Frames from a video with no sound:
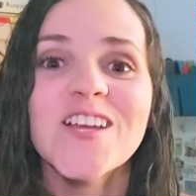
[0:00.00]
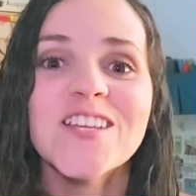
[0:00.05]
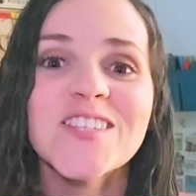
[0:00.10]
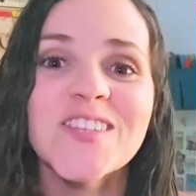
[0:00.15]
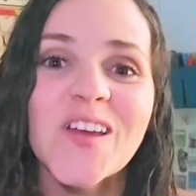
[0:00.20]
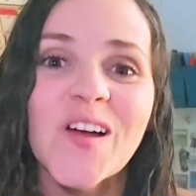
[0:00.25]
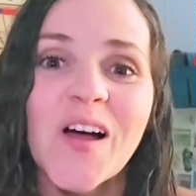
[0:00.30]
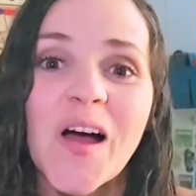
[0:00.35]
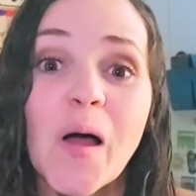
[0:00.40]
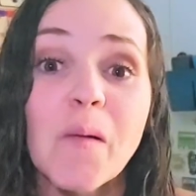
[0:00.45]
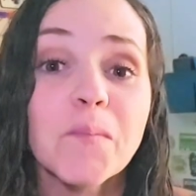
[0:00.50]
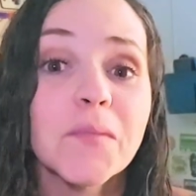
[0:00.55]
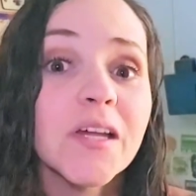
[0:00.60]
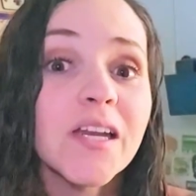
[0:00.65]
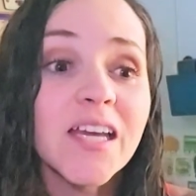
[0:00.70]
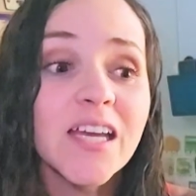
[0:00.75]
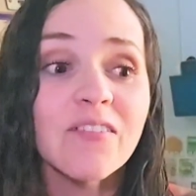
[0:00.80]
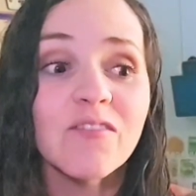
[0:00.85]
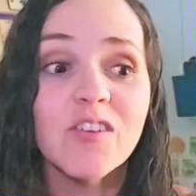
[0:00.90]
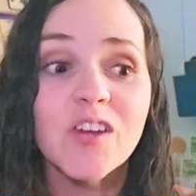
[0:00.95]
So I'm
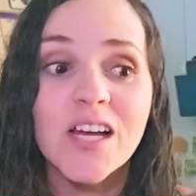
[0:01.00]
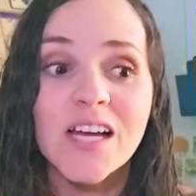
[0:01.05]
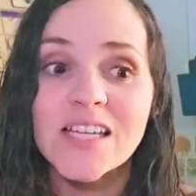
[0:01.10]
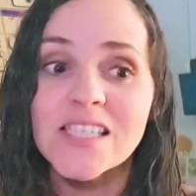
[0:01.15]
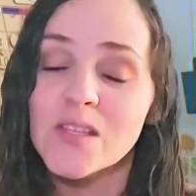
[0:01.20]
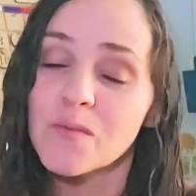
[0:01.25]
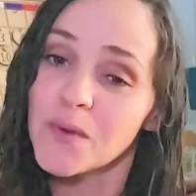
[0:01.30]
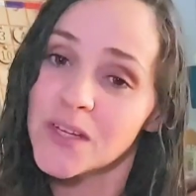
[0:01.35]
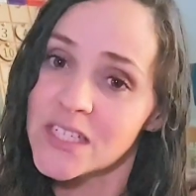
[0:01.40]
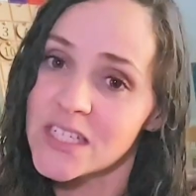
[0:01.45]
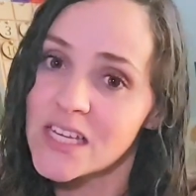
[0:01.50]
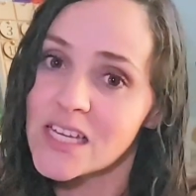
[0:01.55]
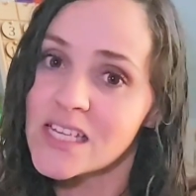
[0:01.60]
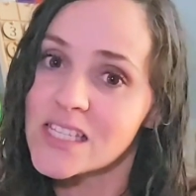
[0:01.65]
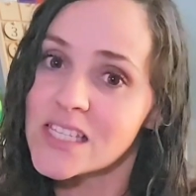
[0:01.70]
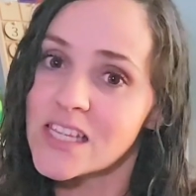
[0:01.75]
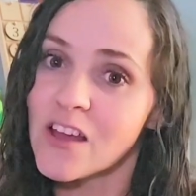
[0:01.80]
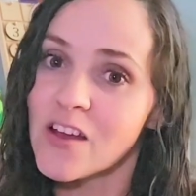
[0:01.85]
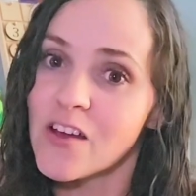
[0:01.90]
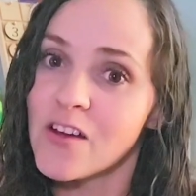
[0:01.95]
going to give you guys some
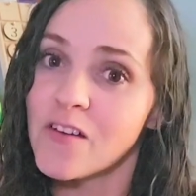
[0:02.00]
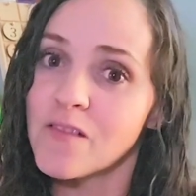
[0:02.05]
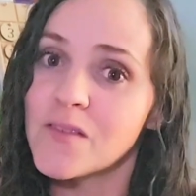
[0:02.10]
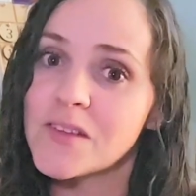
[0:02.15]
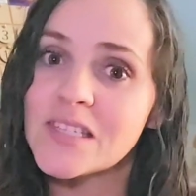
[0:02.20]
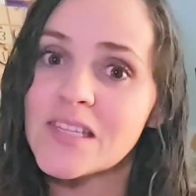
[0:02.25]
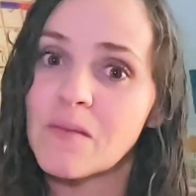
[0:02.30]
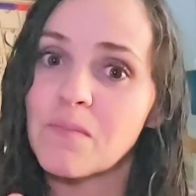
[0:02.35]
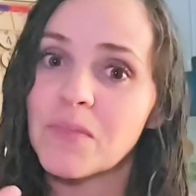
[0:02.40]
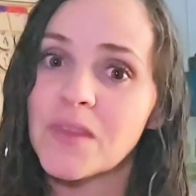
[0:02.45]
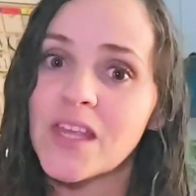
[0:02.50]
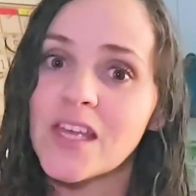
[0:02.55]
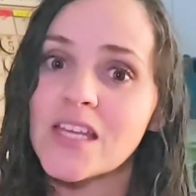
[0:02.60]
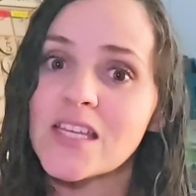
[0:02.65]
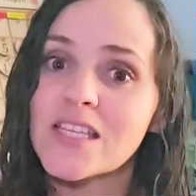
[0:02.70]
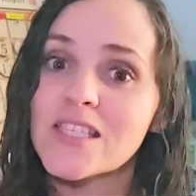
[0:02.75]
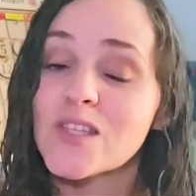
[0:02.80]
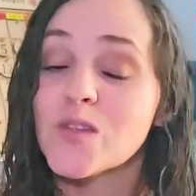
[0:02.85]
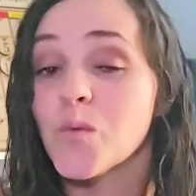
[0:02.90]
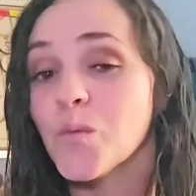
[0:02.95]
ideas of some
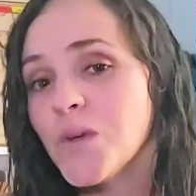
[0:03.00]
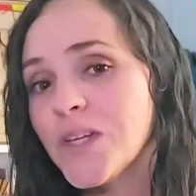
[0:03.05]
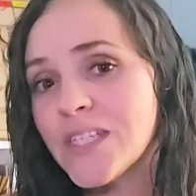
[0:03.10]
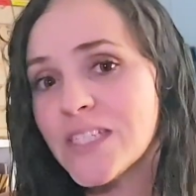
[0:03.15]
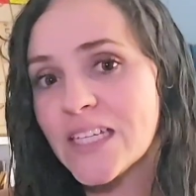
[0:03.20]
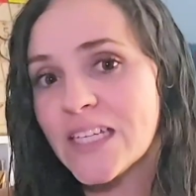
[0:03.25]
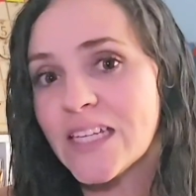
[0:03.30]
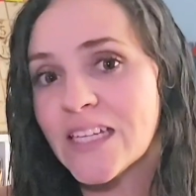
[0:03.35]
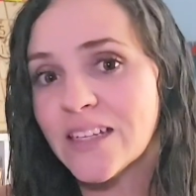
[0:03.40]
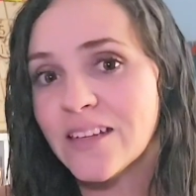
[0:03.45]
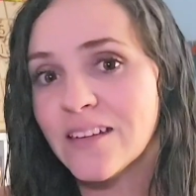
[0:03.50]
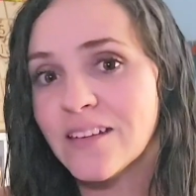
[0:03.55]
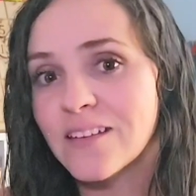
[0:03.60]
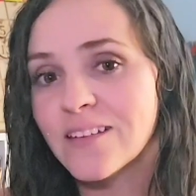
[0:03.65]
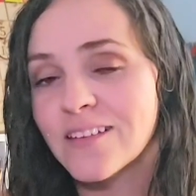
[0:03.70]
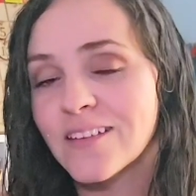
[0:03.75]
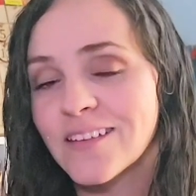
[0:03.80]
things we did